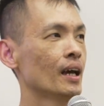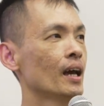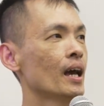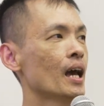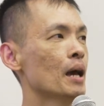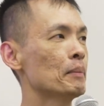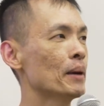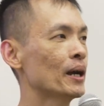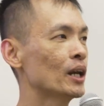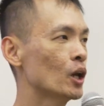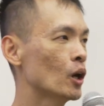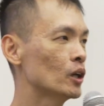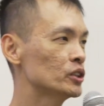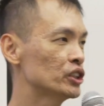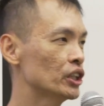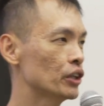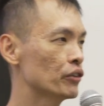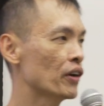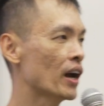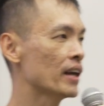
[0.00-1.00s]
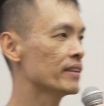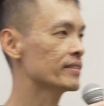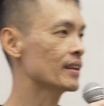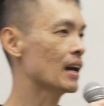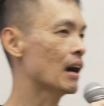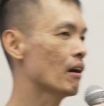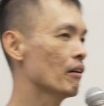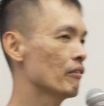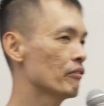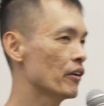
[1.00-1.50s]
And my logic runs
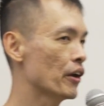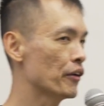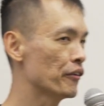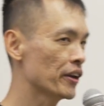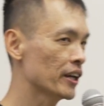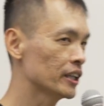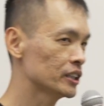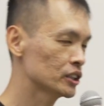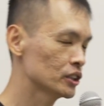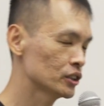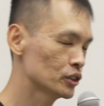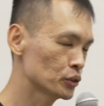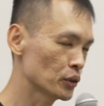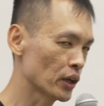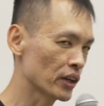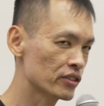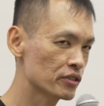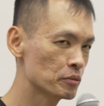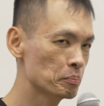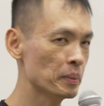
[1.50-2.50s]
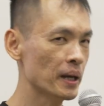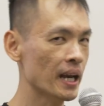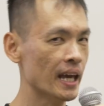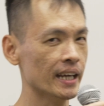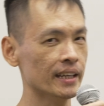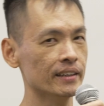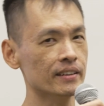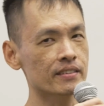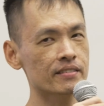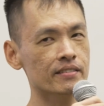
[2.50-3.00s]
out of variations to
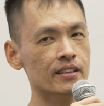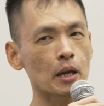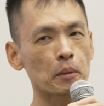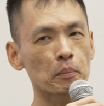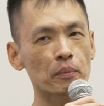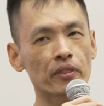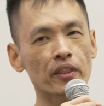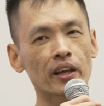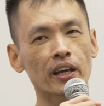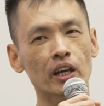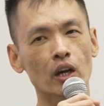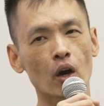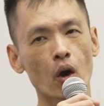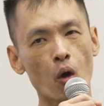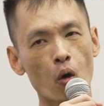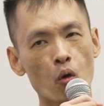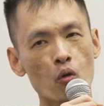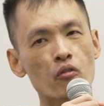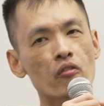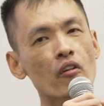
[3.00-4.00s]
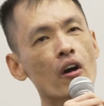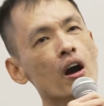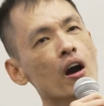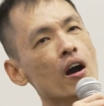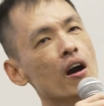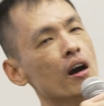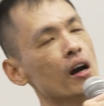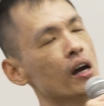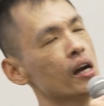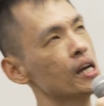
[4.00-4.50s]
explain the same thing
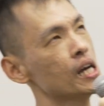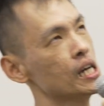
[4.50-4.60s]
over